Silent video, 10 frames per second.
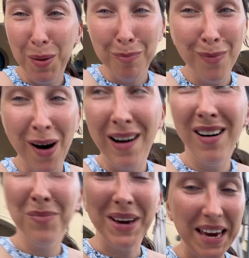
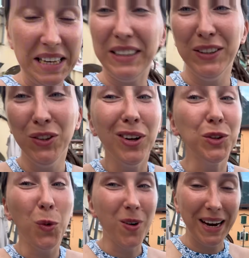Mom is
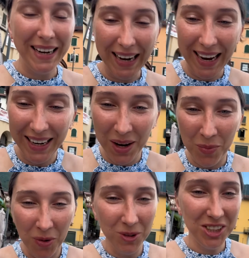not walking
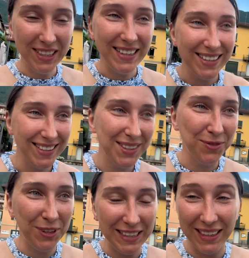anymore, she's
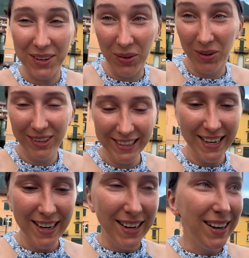freezing cold.
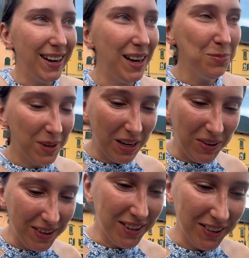I'm
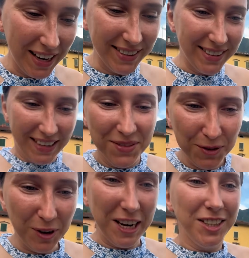going to get some
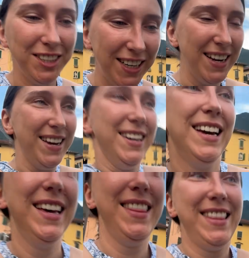fish
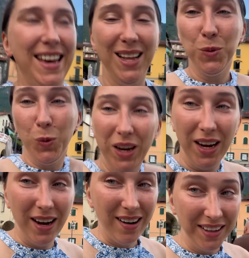and then
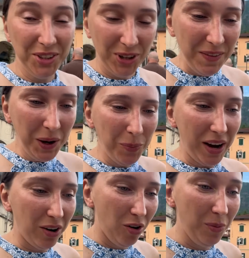we are driving
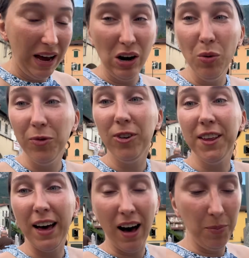back home. I hope
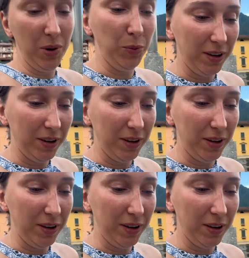the upper